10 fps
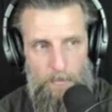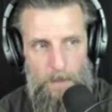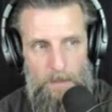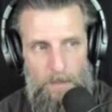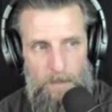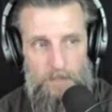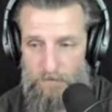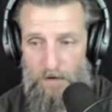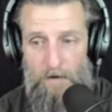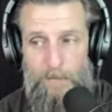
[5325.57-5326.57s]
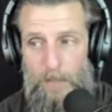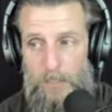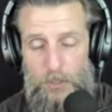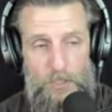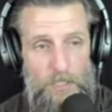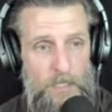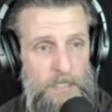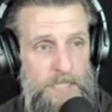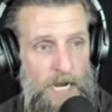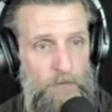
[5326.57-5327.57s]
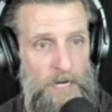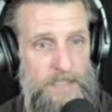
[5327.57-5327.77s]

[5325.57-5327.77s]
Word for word: This is very much directed